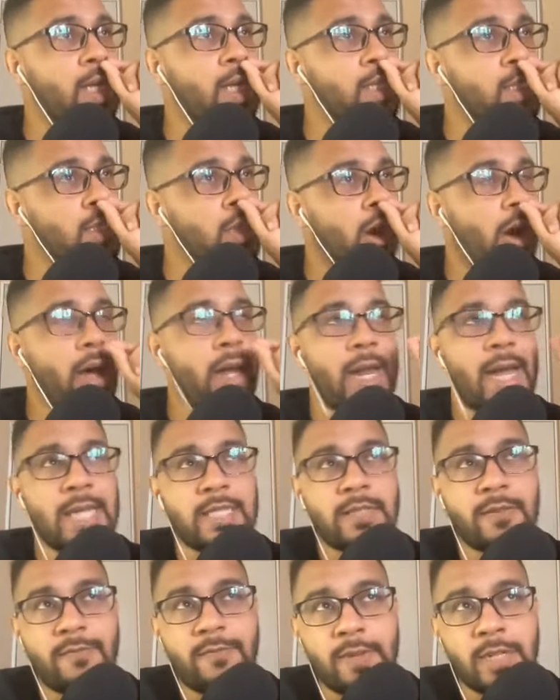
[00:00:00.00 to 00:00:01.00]
is not
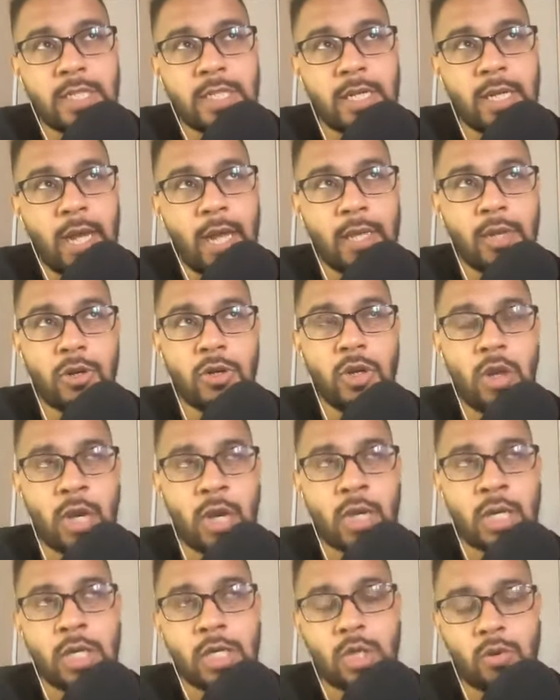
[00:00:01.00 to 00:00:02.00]
as efficient, and you're
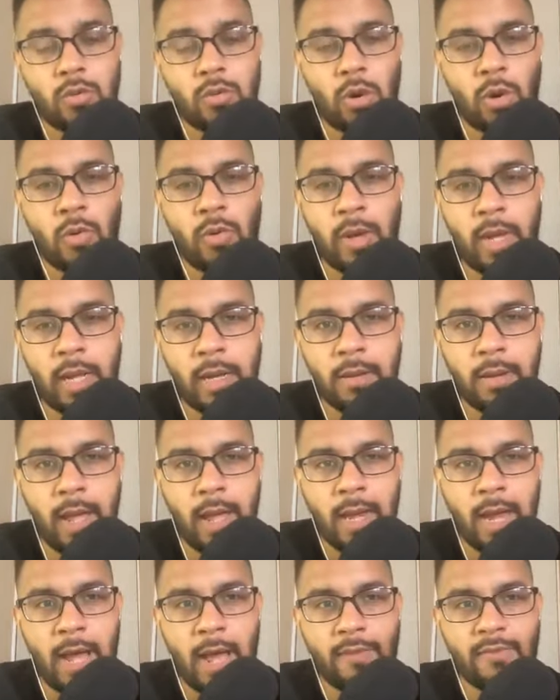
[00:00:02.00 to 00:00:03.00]
not going to grow and
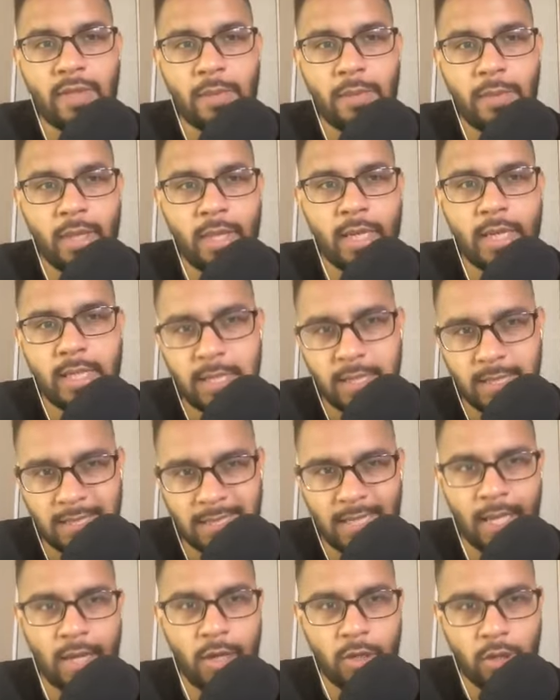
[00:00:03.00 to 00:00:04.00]
have the ability to
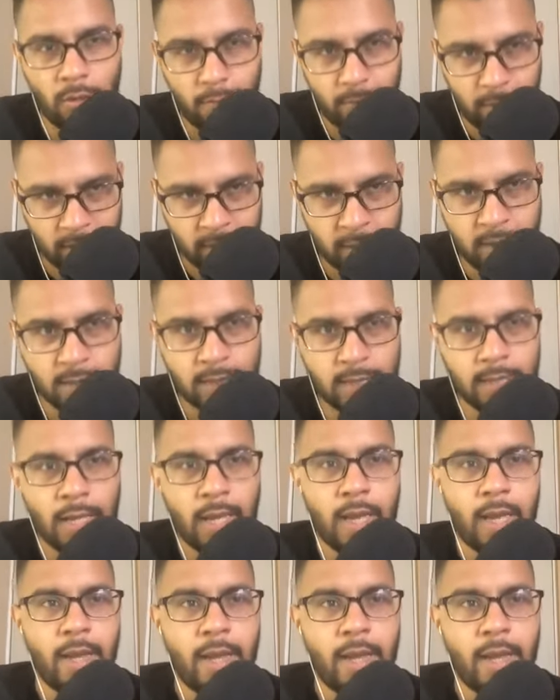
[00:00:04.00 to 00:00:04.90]
scale your business,